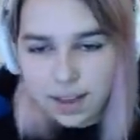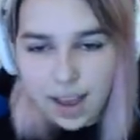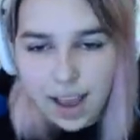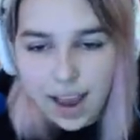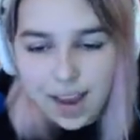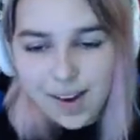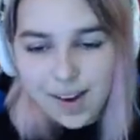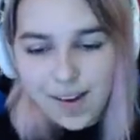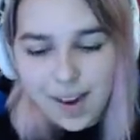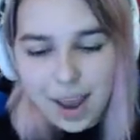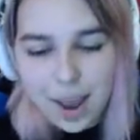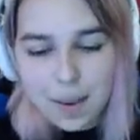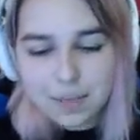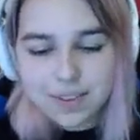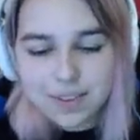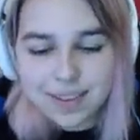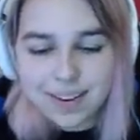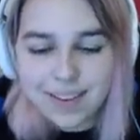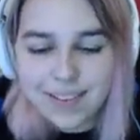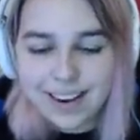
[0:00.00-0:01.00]
I know I
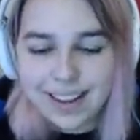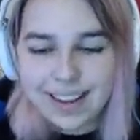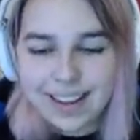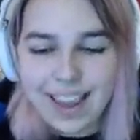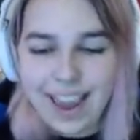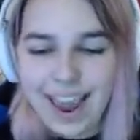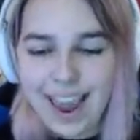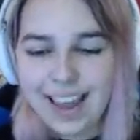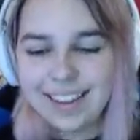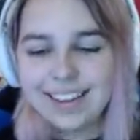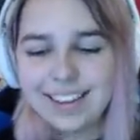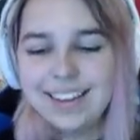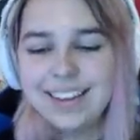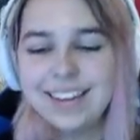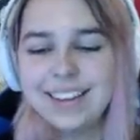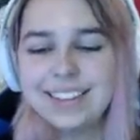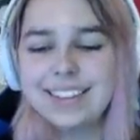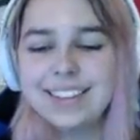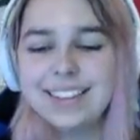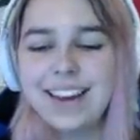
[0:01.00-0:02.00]
am too, and I can't.
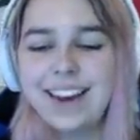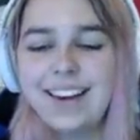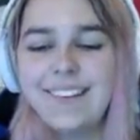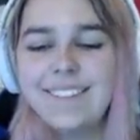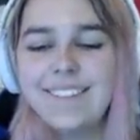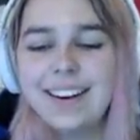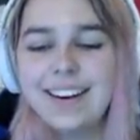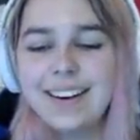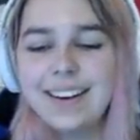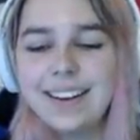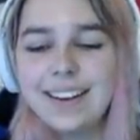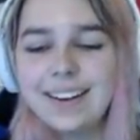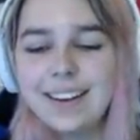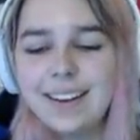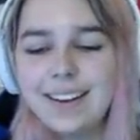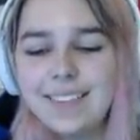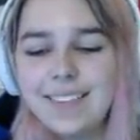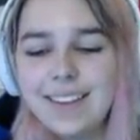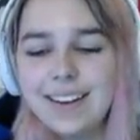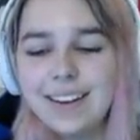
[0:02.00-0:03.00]
It's not working
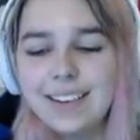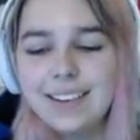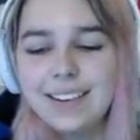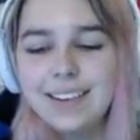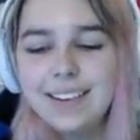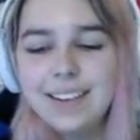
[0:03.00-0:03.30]
out well.